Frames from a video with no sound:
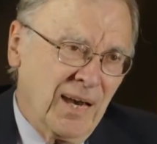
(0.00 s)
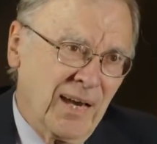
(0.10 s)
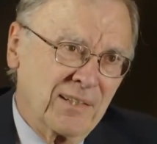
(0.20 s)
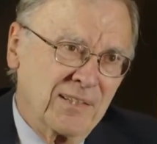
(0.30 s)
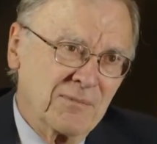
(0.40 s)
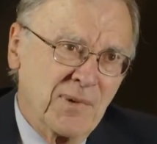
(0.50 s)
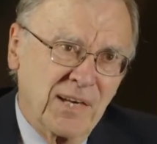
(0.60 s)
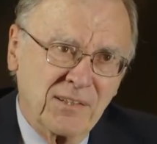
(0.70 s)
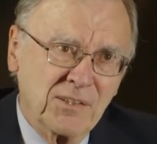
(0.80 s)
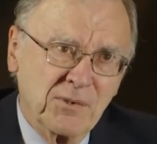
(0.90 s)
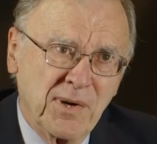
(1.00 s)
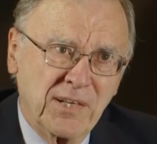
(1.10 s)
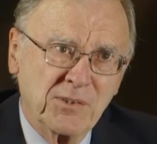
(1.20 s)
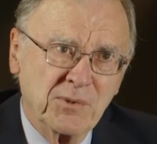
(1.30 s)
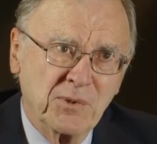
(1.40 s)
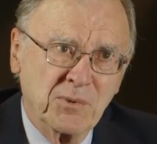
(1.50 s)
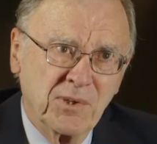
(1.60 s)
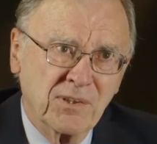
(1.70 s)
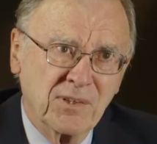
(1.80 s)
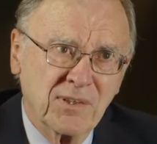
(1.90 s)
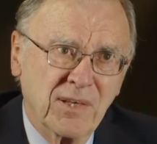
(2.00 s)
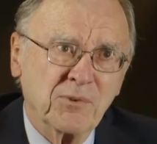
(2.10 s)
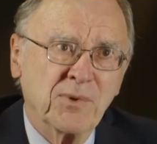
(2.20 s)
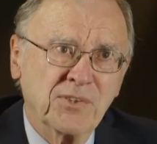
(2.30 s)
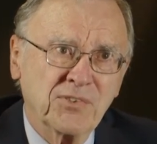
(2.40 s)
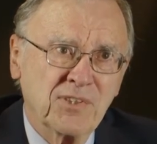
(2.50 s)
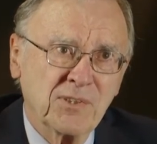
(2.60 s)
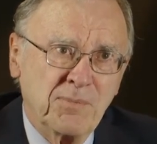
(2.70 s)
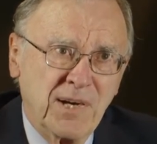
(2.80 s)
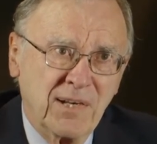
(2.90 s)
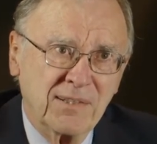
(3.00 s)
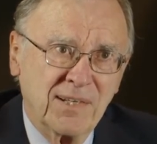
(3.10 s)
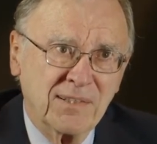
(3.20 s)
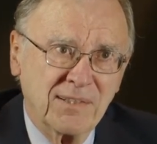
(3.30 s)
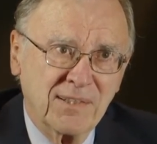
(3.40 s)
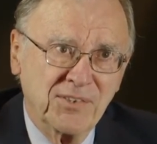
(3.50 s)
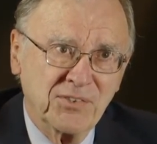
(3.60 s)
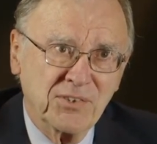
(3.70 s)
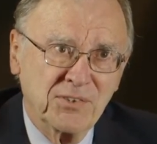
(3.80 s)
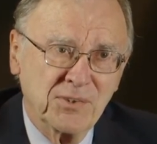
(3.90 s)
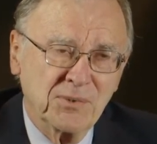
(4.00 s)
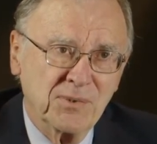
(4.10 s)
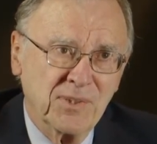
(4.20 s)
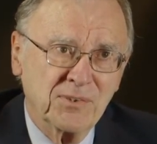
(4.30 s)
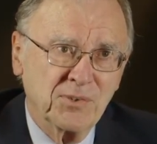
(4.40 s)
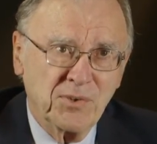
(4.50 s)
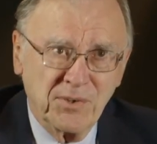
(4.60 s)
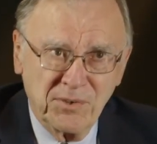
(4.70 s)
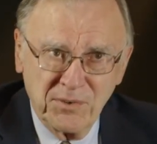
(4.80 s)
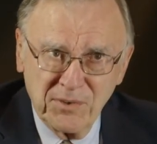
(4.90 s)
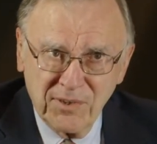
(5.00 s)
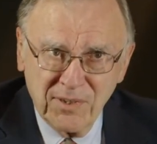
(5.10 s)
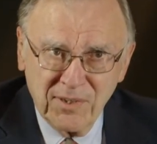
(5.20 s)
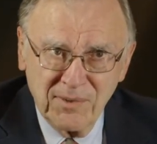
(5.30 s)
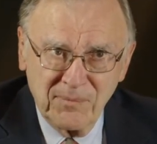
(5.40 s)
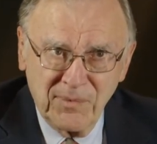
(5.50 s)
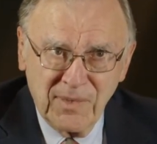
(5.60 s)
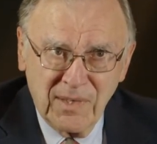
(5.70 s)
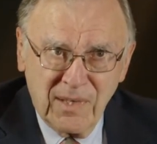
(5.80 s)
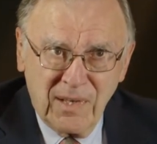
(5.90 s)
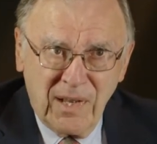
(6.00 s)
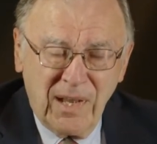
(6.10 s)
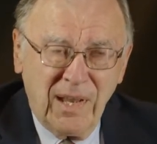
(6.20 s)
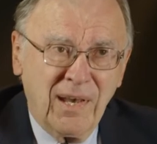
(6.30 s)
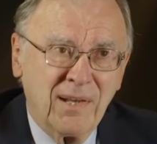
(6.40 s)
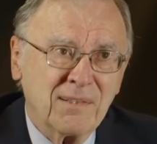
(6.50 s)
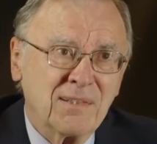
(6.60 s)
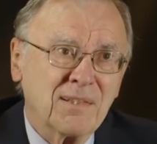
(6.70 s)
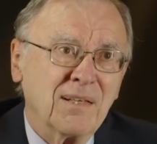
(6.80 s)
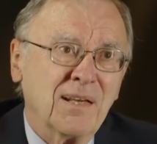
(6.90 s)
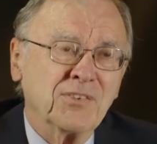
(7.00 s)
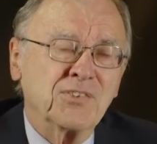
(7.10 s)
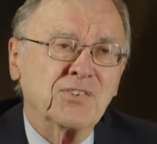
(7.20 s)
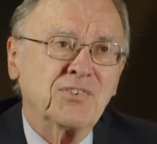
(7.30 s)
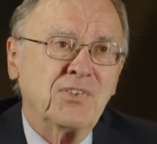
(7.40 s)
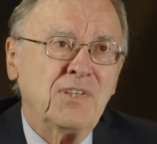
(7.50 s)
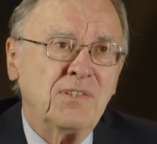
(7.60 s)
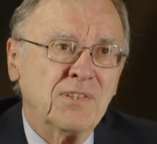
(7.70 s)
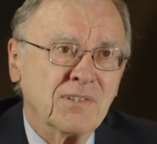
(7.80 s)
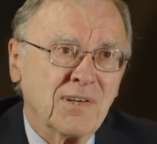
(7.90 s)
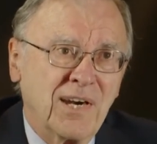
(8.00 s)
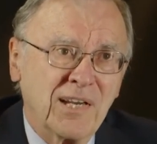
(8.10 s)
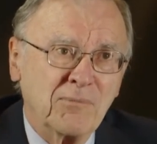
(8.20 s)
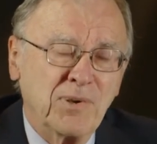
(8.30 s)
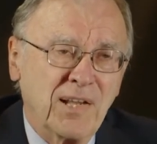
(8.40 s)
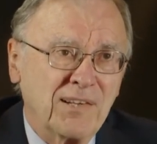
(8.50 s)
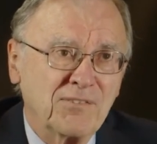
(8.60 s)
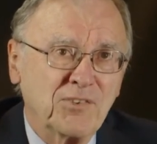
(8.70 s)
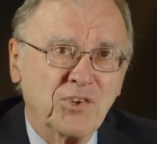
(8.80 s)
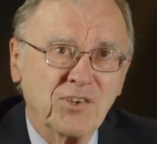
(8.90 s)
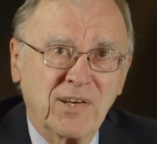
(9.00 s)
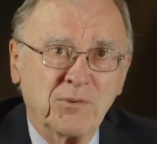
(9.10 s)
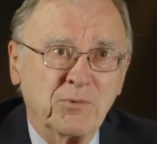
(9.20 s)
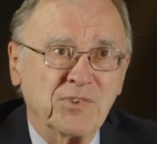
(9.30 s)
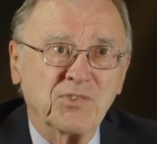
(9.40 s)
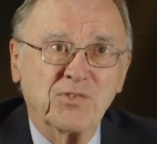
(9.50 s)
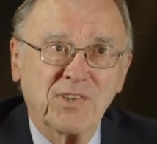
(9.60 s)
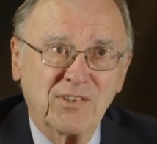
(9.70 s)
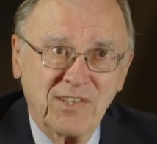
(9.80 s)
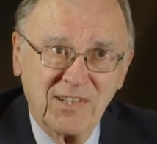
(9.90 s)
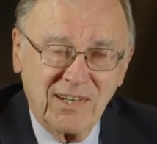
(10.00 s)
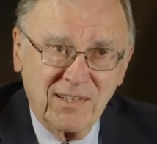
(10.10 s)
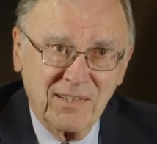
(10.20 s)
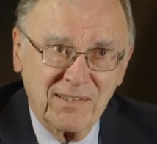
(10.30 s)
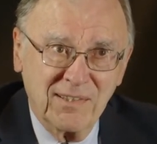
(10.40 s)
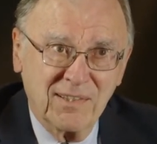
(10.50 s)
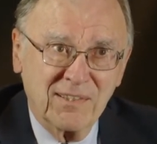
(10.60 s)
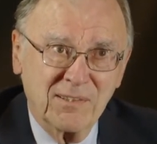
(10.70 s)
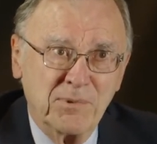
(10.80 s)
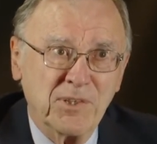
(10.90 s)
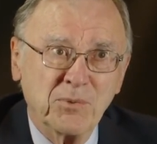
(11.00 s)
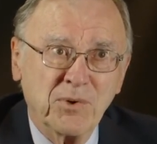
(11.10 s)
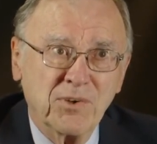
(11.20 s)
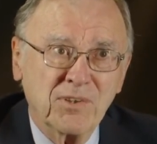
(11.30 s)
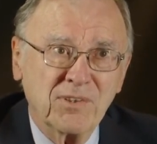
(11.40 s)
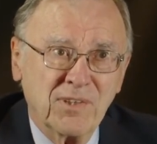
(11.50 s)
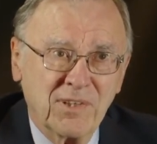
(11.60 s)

I did my undergraduate work at Rensselaer Polytechnic Institute in Troy, New York. And as a senior, I applied for and was very lucky to be awarded